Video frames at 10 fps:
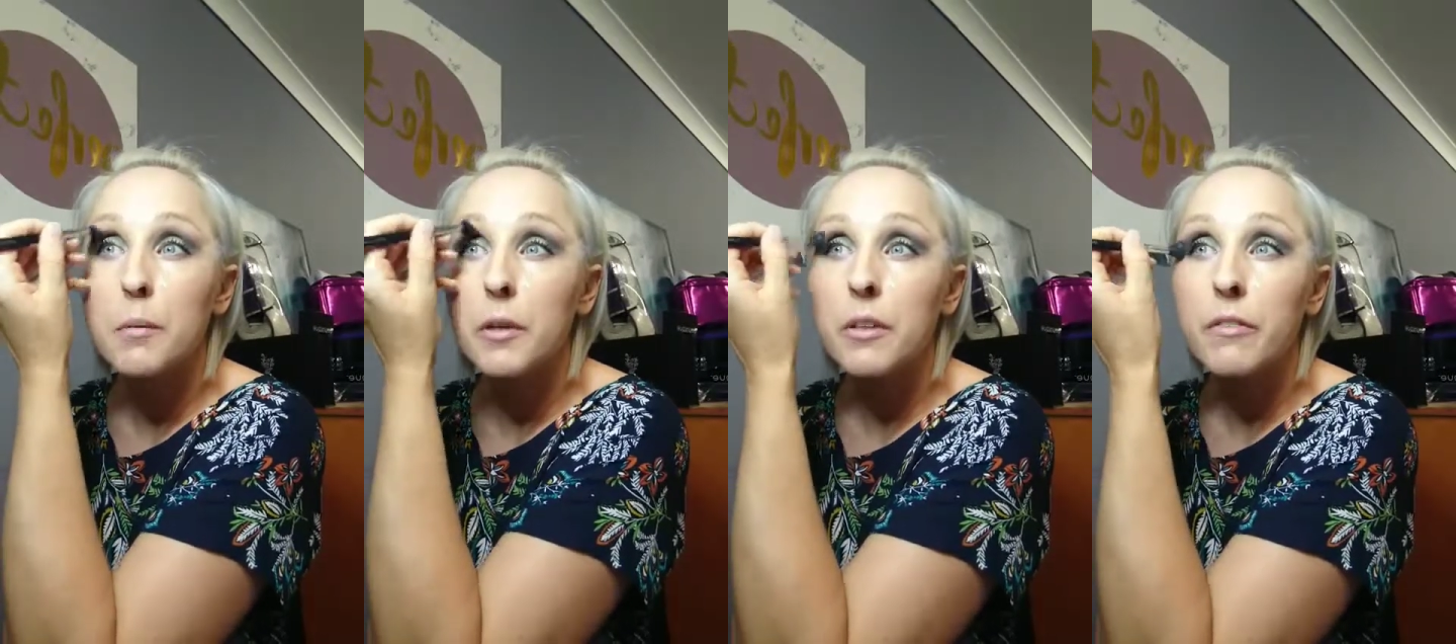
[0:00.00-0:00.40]

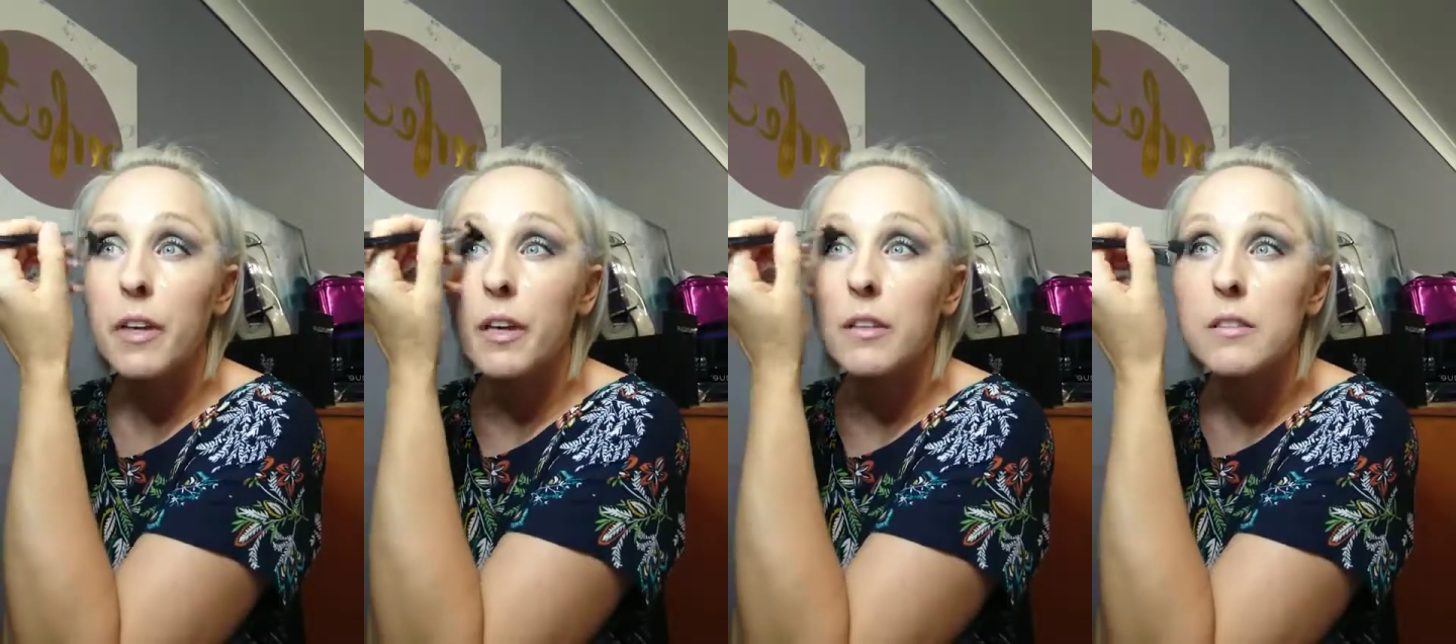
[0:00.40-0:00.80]
on your
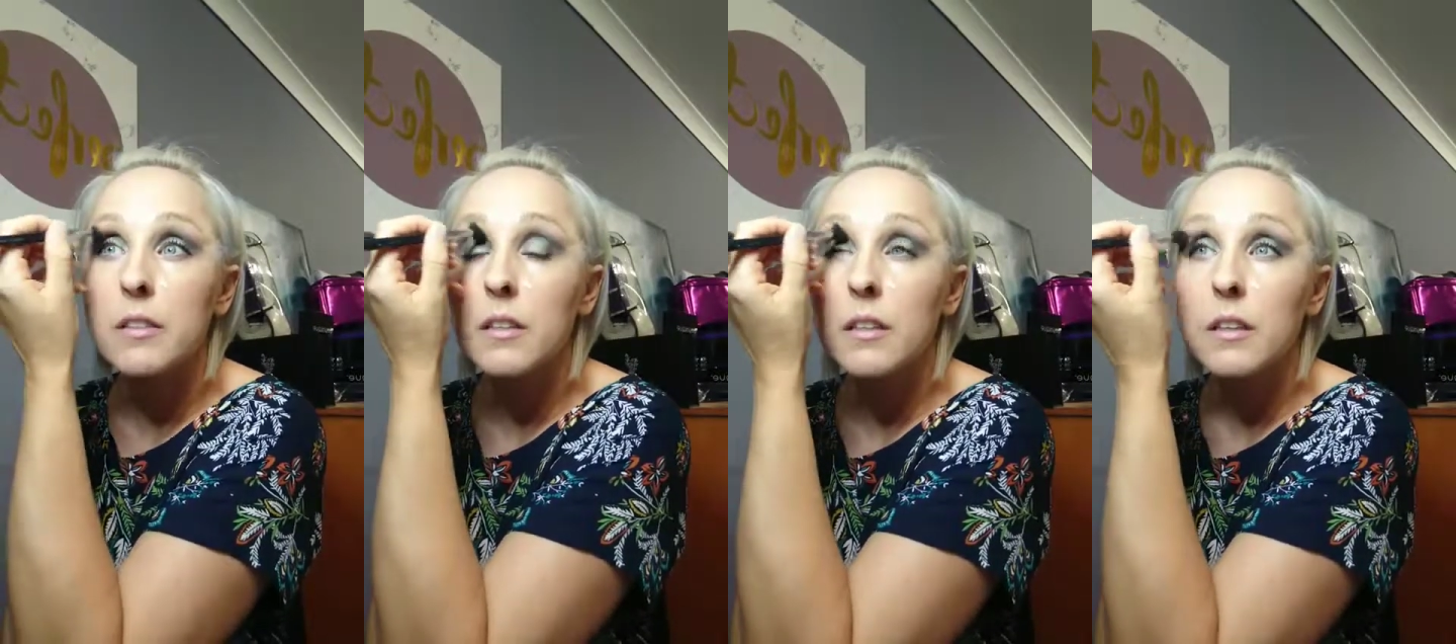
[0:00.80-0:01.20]
face.
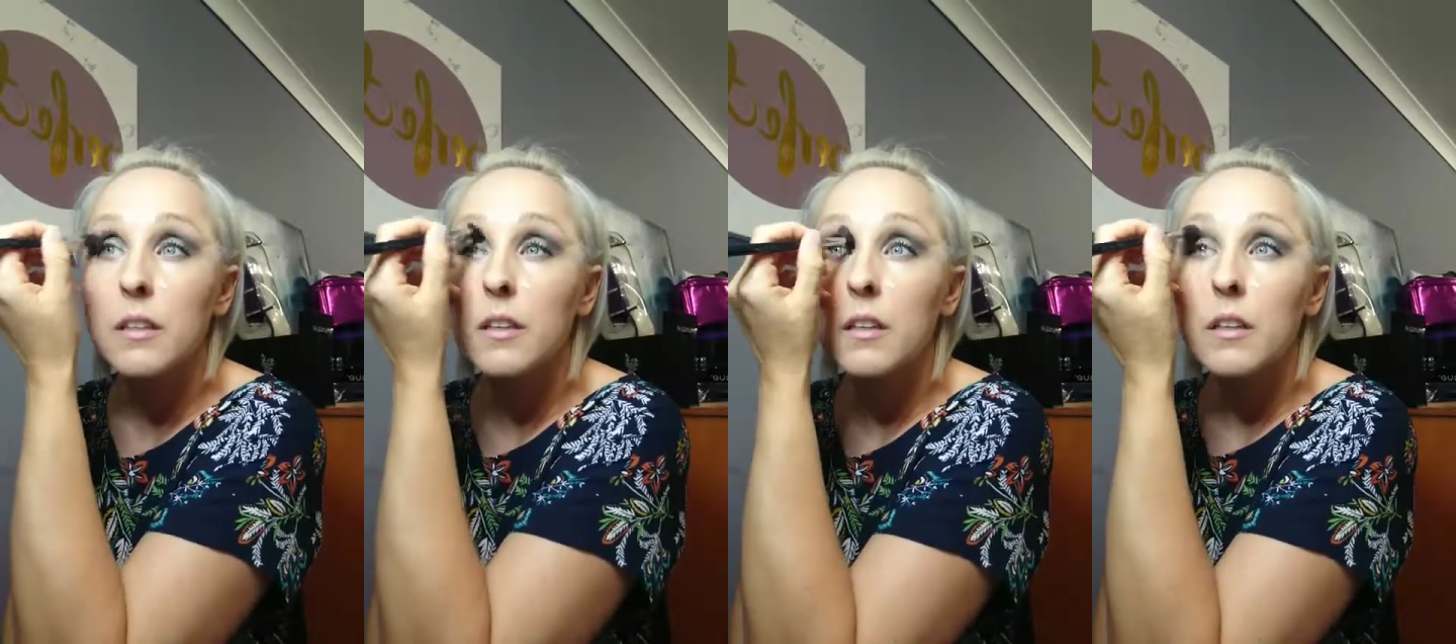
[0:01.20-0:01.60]

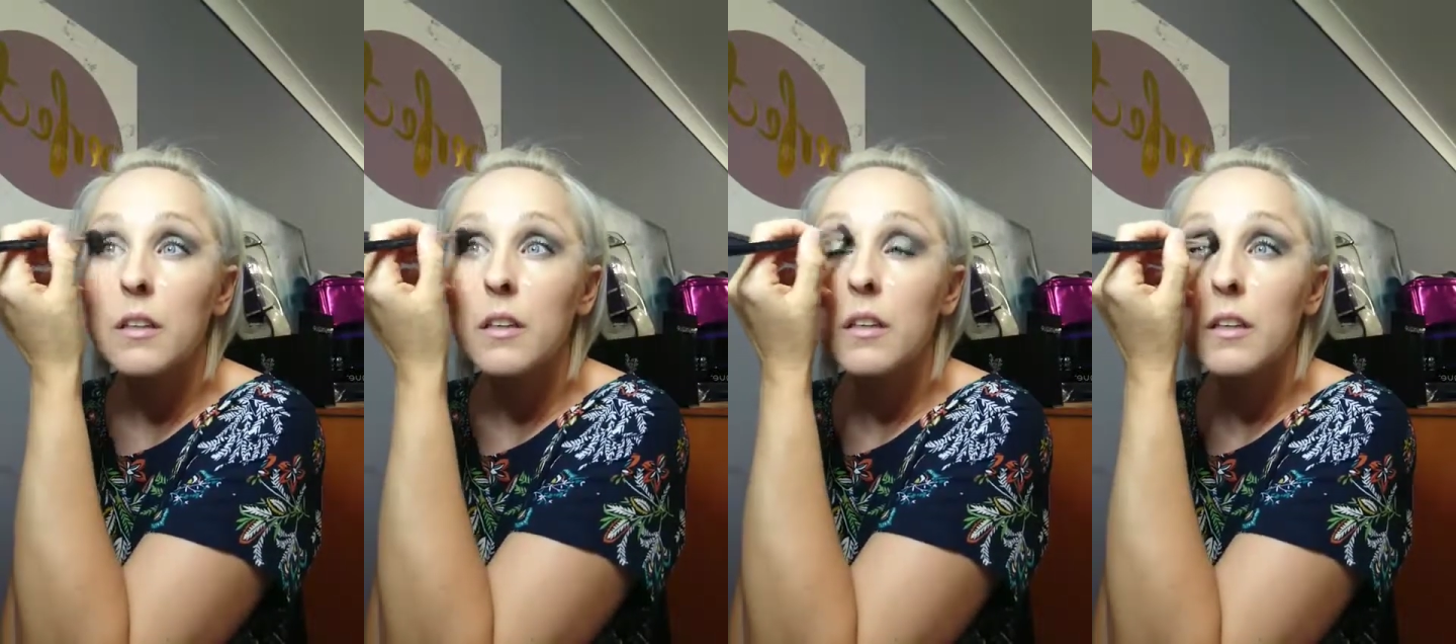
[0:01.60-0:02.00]

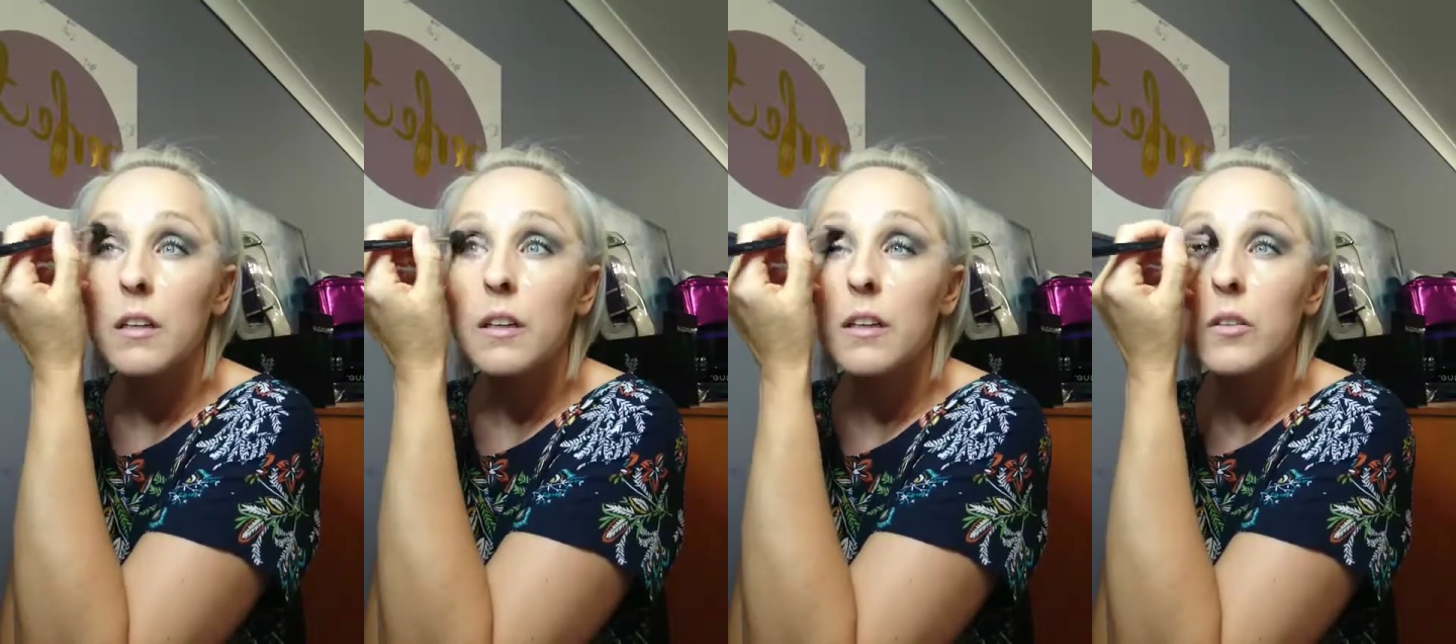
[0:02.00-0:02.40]

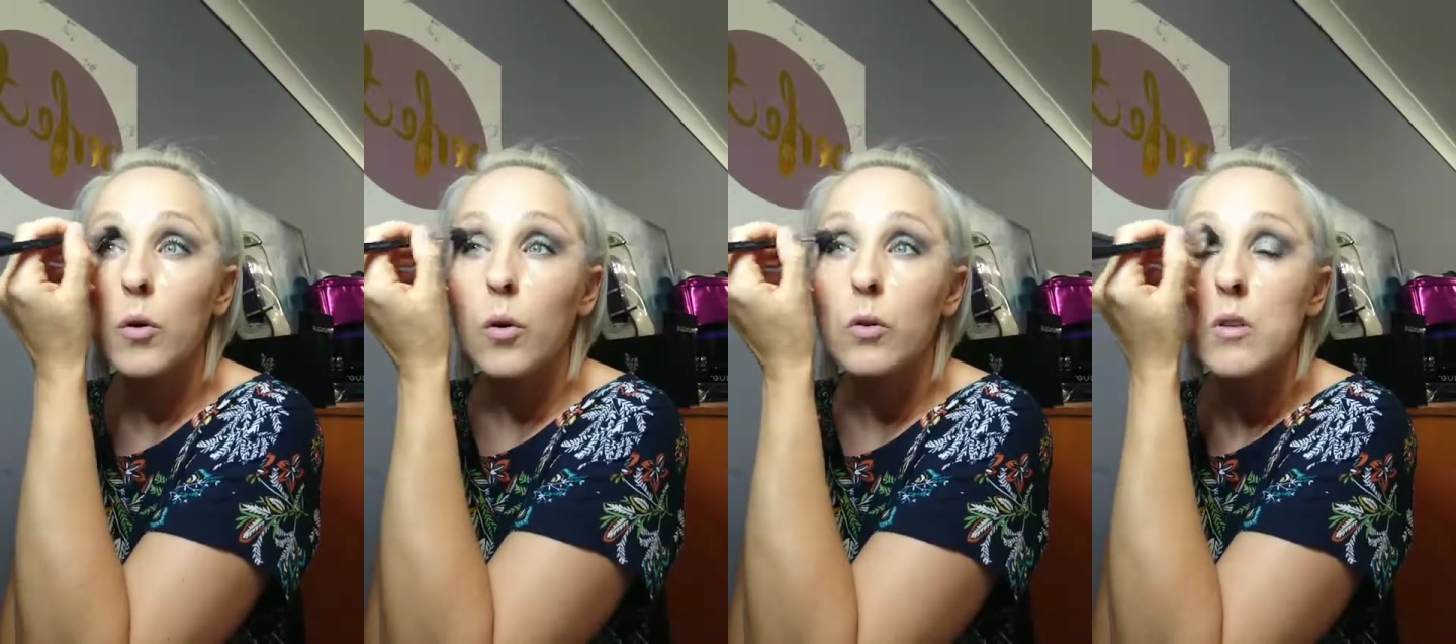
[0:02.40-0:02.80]
Like,
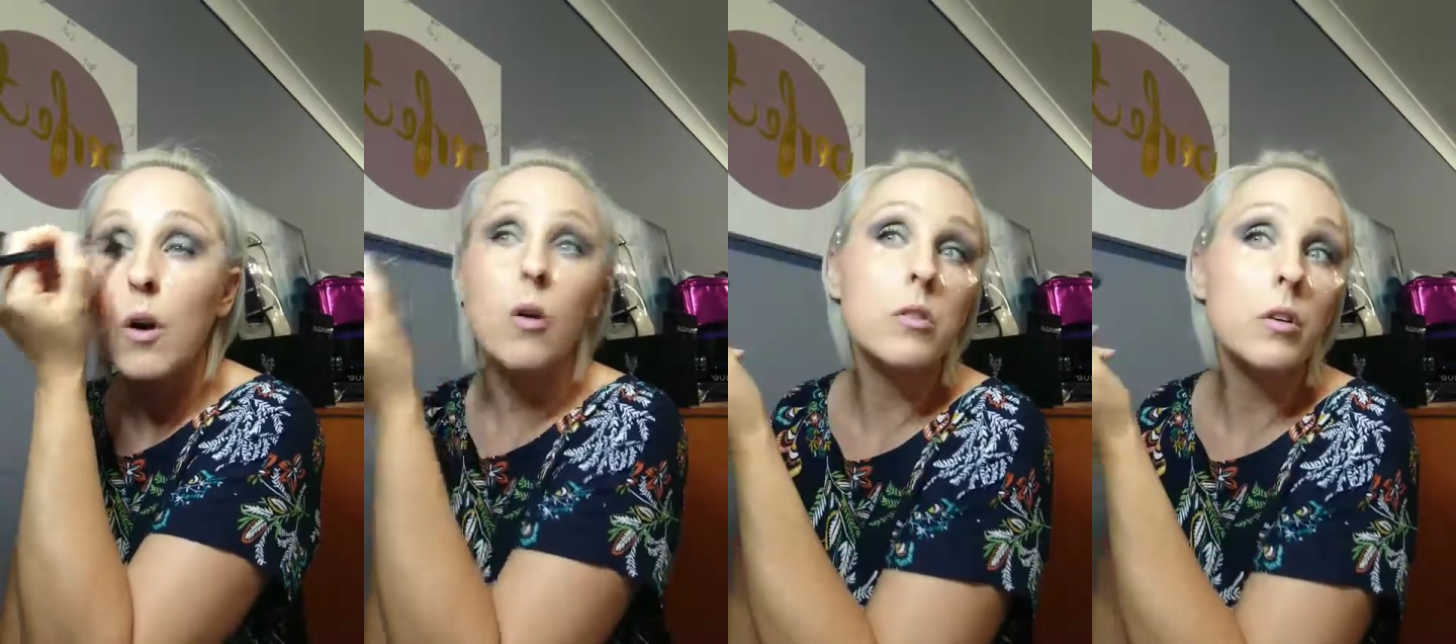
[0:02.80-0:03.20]
totes
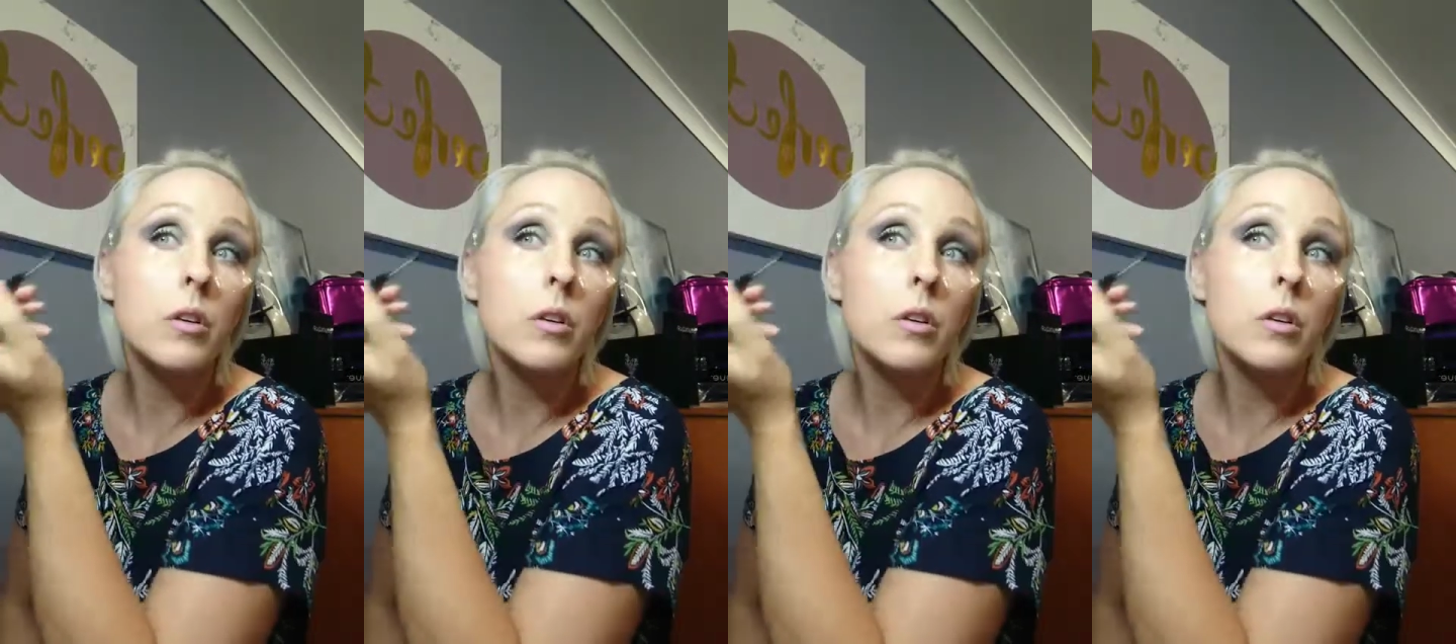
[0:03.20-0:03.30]
odd.